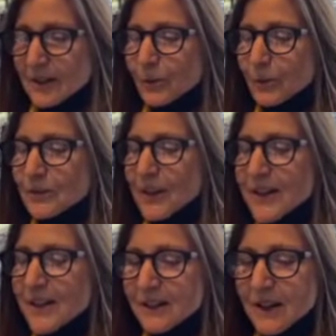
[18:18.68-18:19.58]
to a
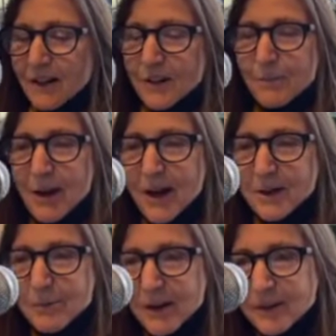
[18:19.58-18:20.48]
land occupied
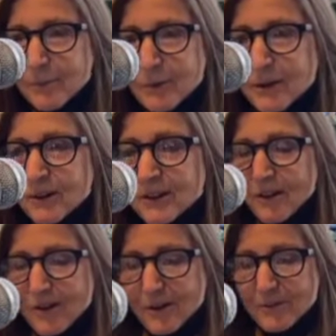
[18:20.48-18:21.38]
by an imperial
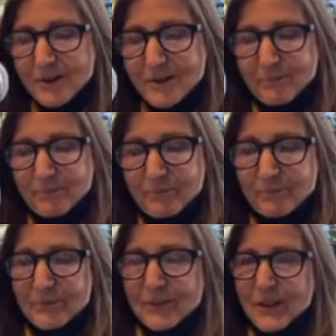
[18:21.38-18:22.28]
army,
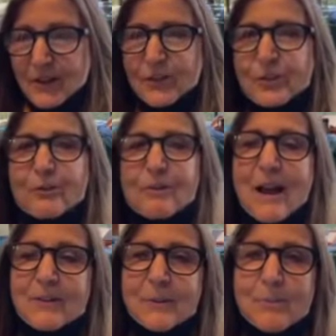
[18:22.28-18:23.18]

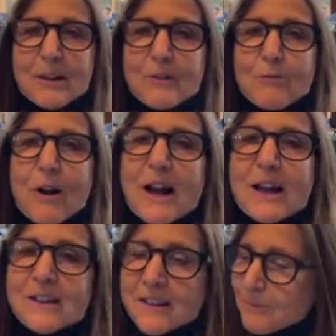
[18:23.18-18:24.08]
surrounded by
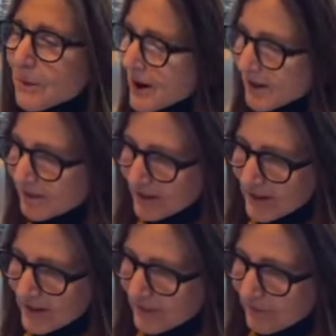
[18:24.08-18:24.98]
grinding
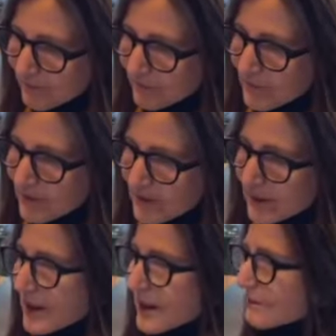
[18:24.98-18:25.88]
poverty
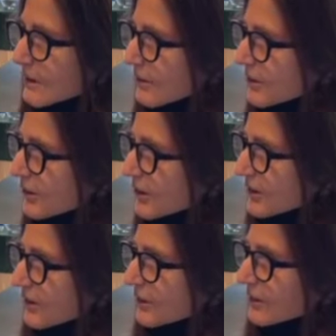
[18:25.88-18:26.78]
and
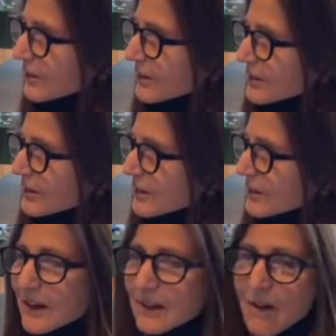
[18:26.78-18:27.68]
refugees
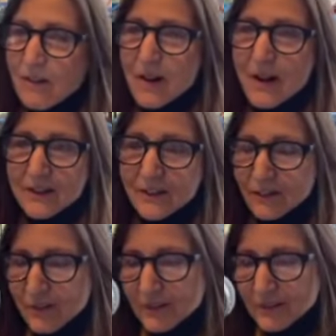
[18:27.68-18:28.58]
and all kinds of
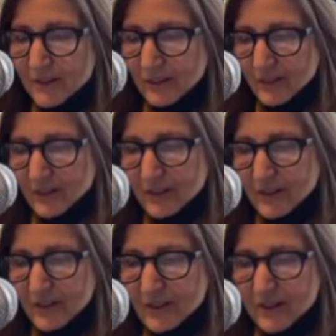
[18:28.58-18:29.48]
illness.
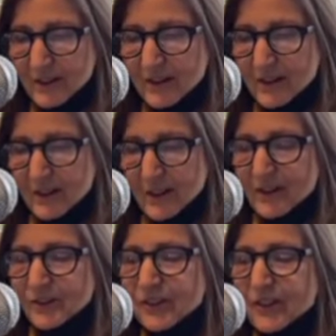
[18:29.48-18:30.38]

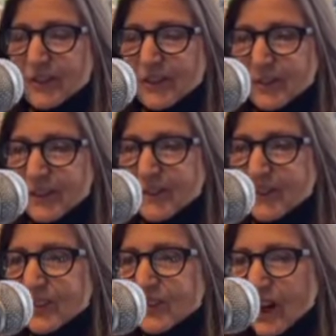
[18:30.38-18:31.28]
Jesus is
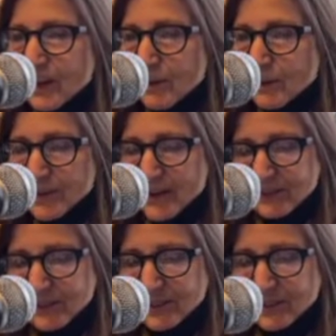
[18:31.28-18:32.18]
stuck with
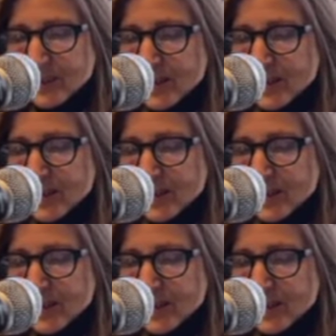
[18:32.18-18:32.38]
us